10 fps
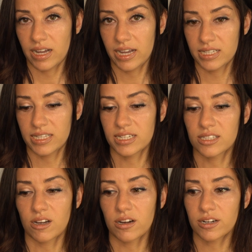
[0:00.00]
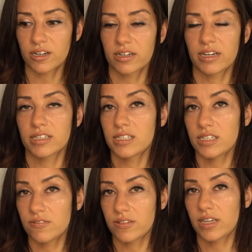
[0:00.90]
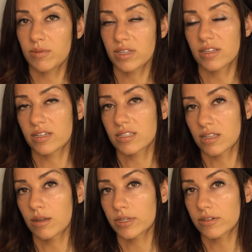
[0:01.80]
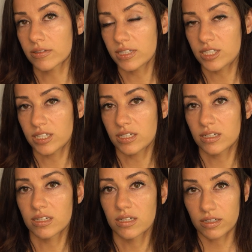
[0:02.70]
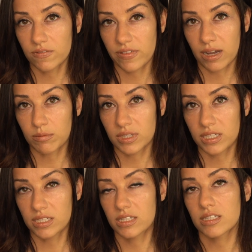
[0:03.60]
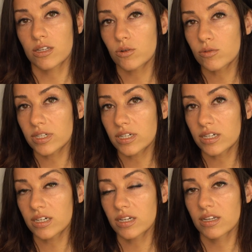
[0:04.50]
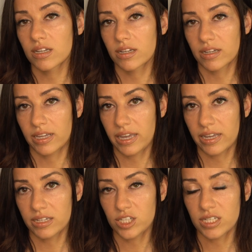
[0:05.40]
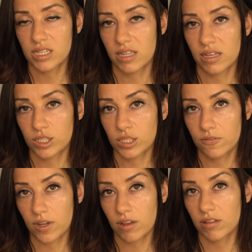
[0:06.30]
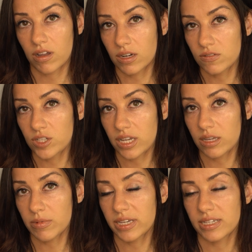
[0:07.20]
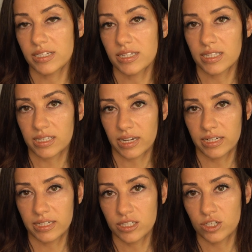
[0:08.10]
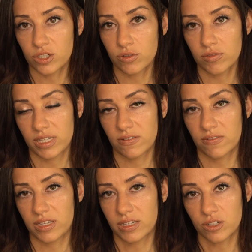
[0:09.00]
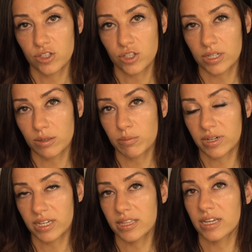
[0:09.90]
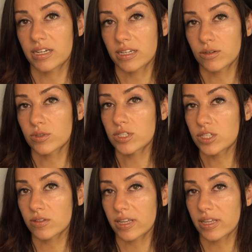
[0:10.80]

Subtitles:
as they saw her as defaming the Islamic religion. Her family disowned her, and she said that she felt a lot of shame and decided to leave the industry, but that it was too